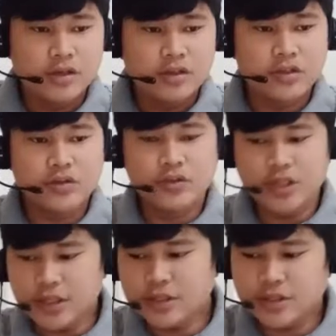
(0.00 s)
So
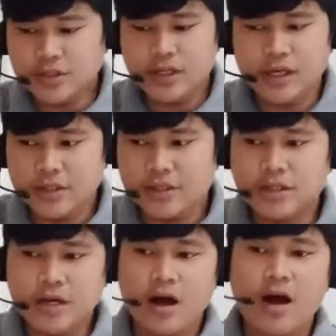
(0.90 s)
Jesus is
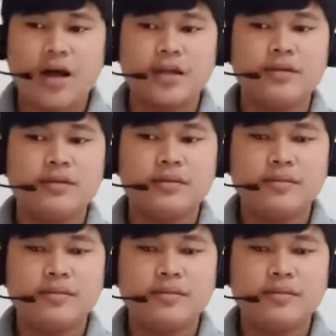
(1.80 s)
God